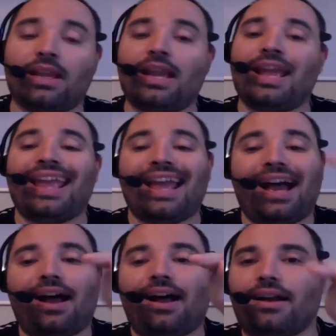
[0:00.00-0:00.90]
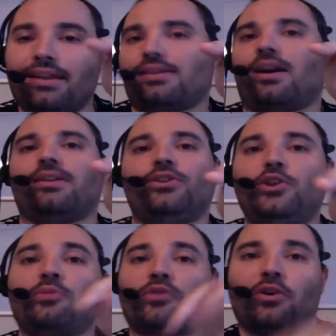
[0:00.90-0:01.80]
Han is our
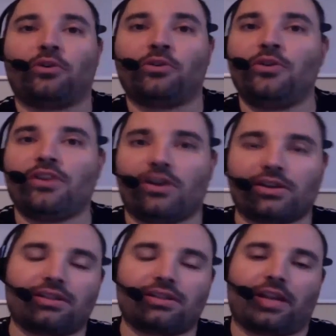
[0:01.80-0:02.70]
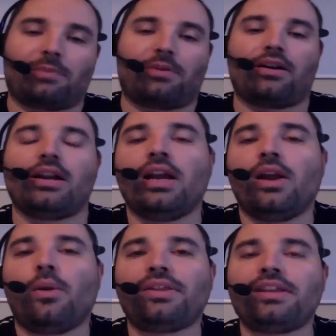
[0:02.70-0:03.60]
numero uno select partner.
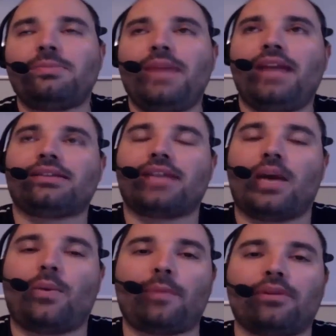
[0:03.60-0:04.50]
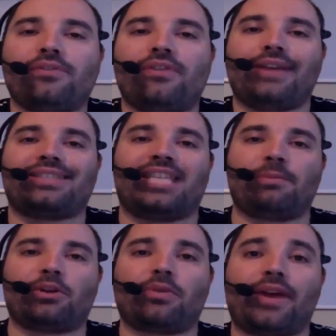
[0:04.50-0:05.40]
What this means is that Webify's typical
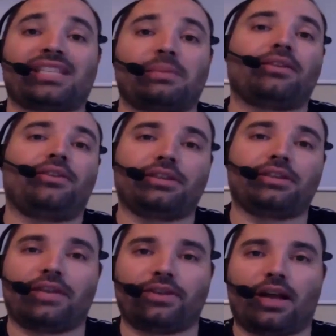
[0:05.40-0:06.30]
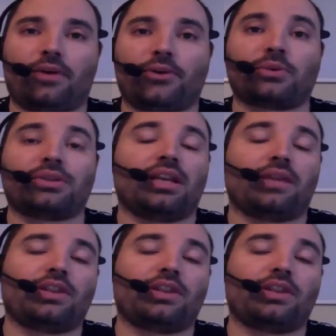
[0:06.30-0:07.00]
price can be $37. We're selling for